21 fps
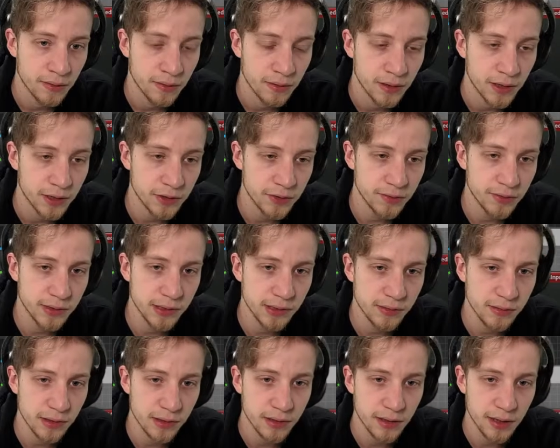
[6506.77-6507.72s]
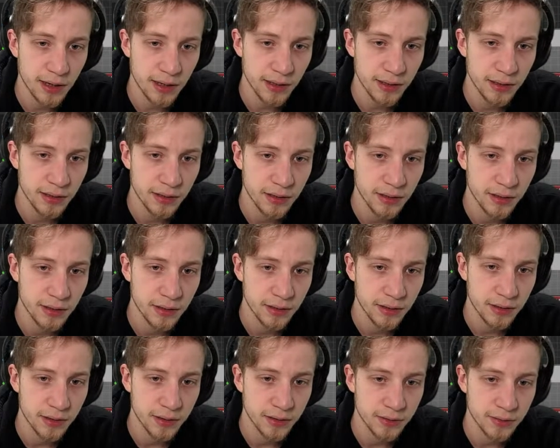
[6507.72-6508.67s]
I should do the trick, right?
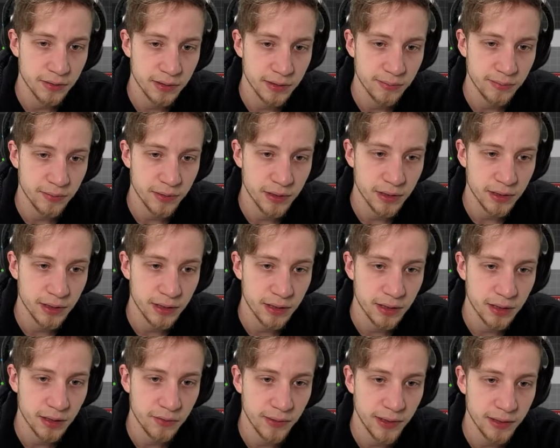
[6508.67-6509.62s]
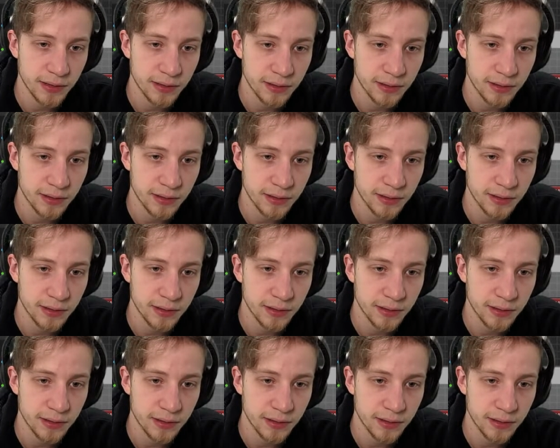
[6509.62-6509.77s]
Should grab, wait.